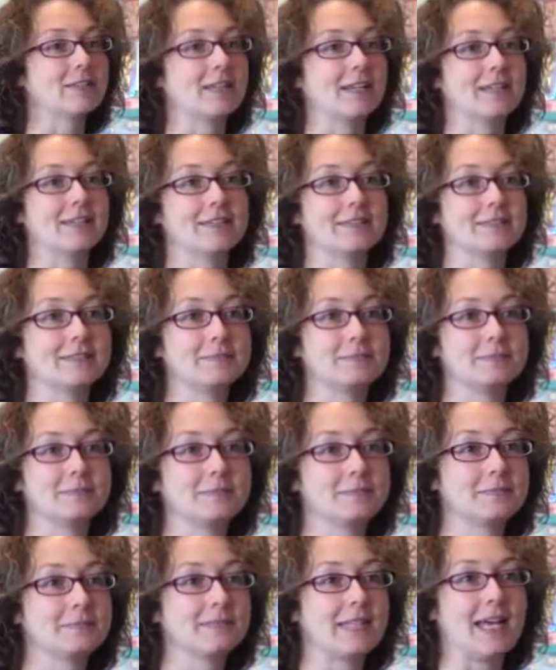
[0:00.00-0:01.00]
on
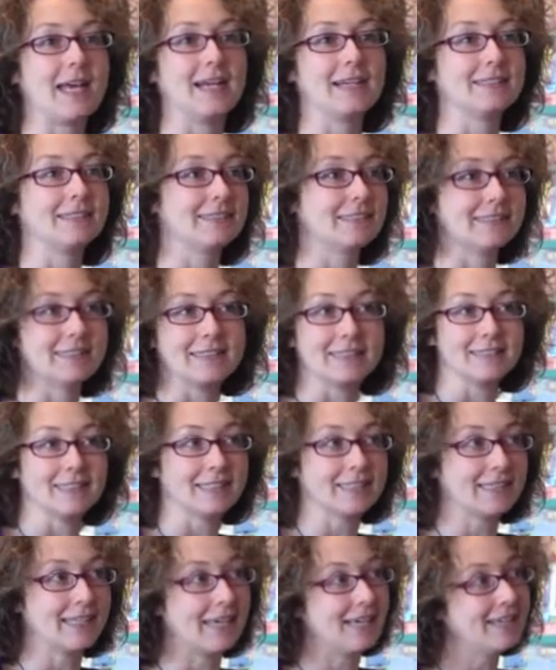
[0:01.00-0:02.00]
tags and things
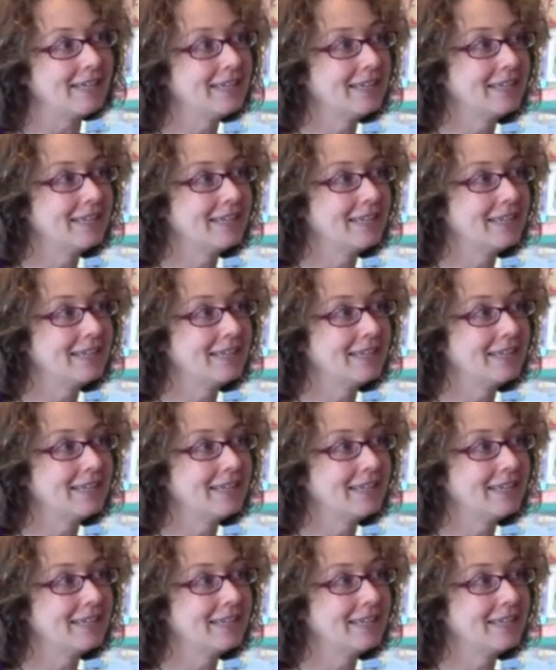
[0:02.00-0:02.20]
like that.